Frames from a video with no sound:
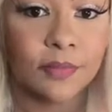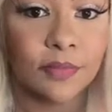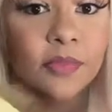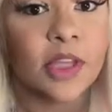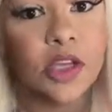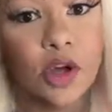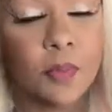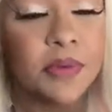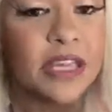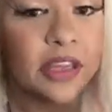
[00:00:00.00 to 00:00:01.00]
you know,
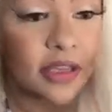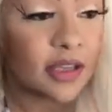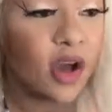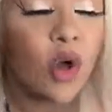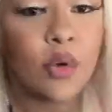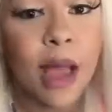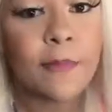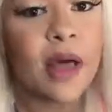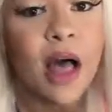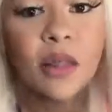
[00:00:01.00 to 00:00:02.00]
be the oh I'm
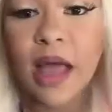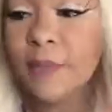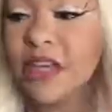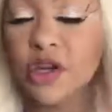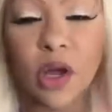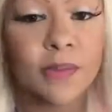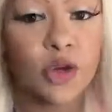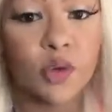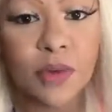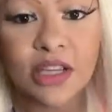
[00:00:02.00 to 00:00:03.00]
I'll, I'm here I'm here to
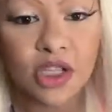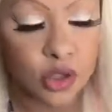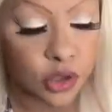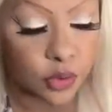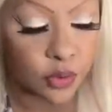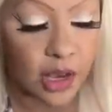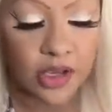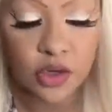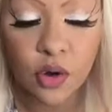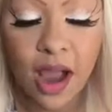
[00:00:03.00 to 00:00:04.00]
rescue you.
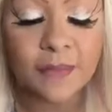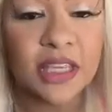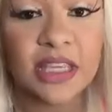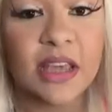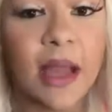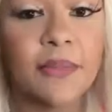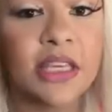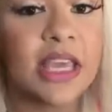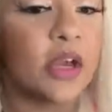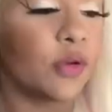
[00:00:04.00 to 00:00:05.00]
You know I'm the I'm the
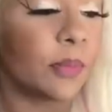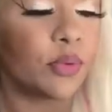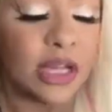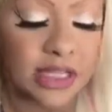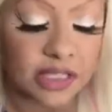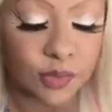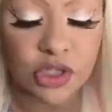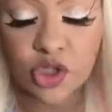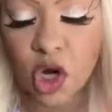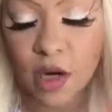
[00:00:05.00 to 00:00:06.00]
king or the prince Prince
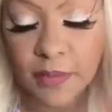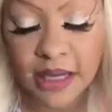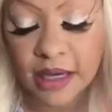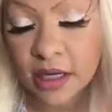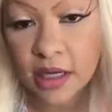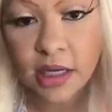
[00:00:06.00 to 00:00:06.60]
Charming.